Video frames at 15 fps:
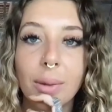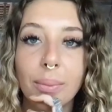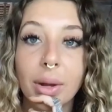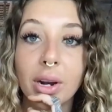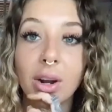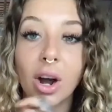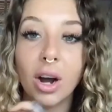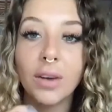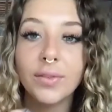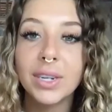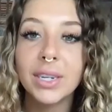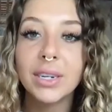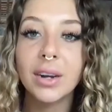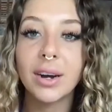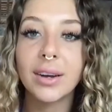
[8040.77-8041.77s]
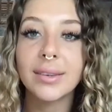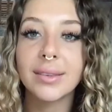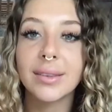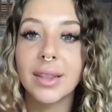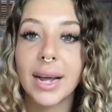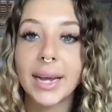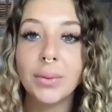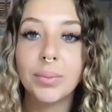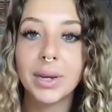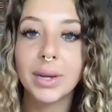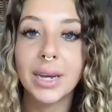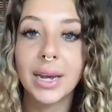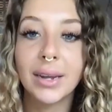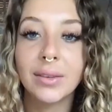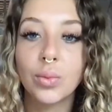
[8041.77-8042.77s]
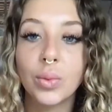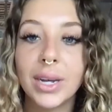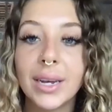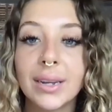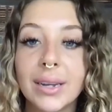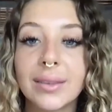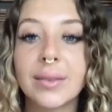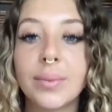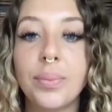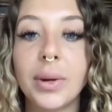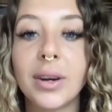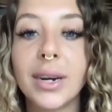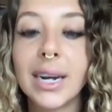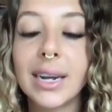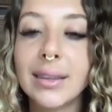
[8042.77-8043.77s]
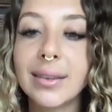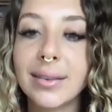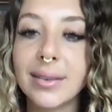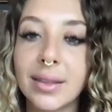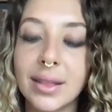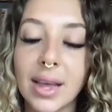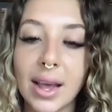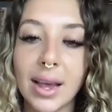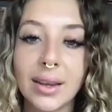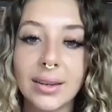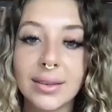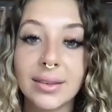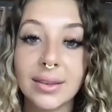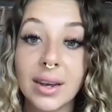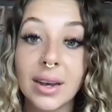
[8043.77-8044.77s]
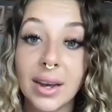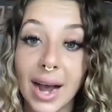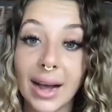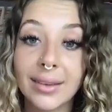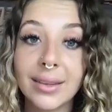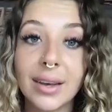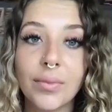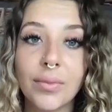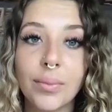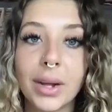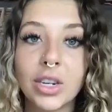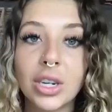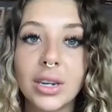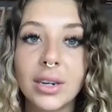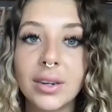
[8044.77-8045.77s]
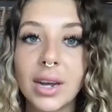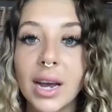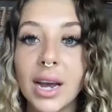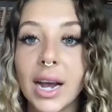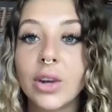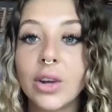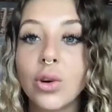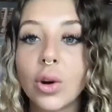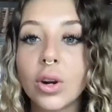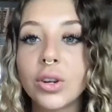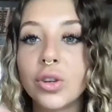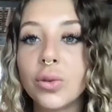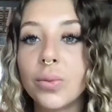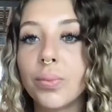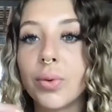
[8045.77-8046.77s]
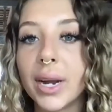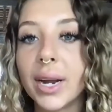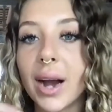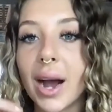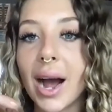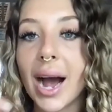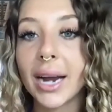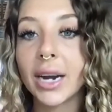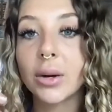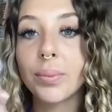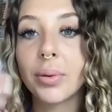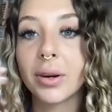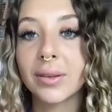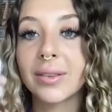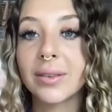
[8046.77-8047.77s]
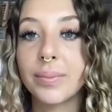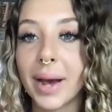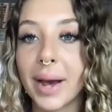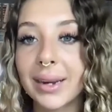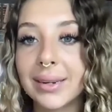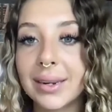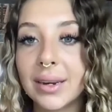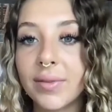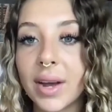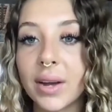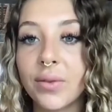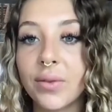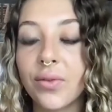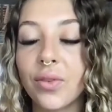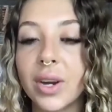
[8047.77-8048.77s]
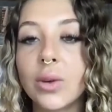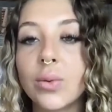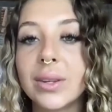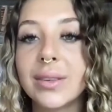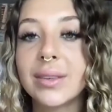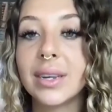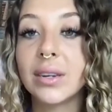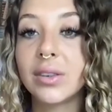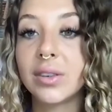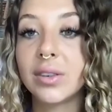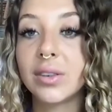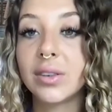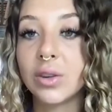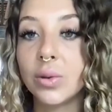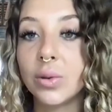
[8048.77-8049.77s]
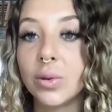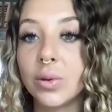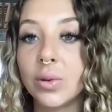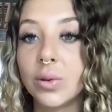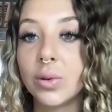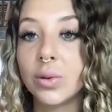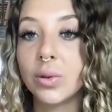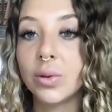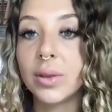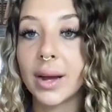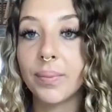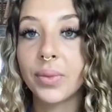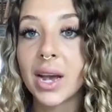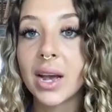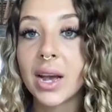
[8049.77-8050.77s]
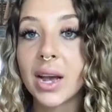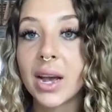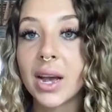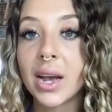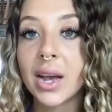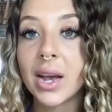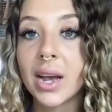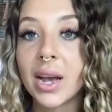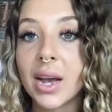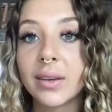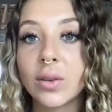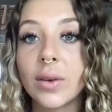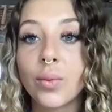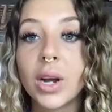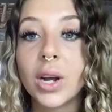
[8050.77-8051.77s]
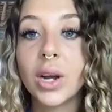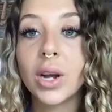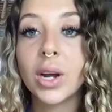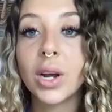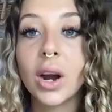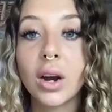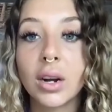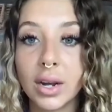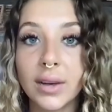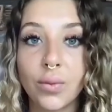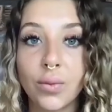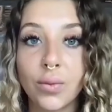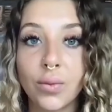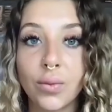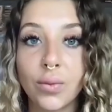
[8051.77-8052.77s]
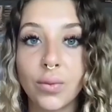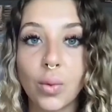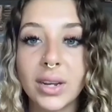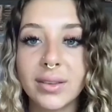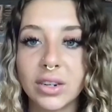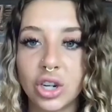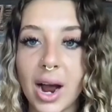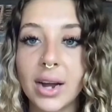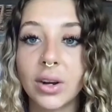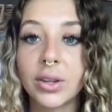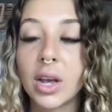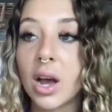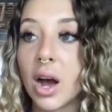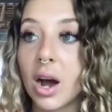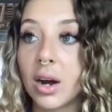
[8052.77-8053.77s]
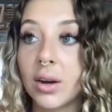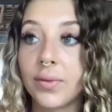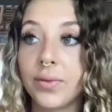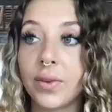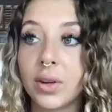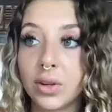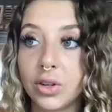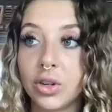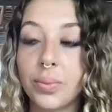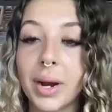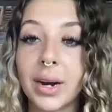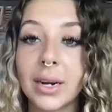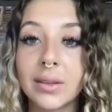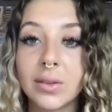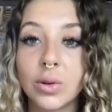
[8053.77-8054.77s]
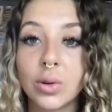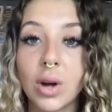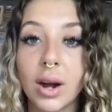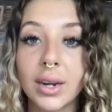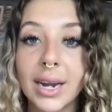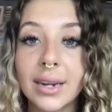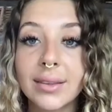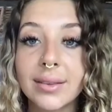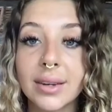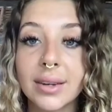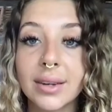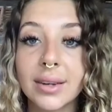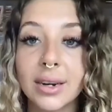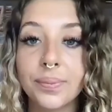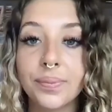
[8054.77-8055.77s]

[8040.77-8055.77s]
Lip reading: But often us light beings, we experience things, as I've mentioned, in order to bring a higher perspective and frequency to them. So if one is a child of two parents who got cancer,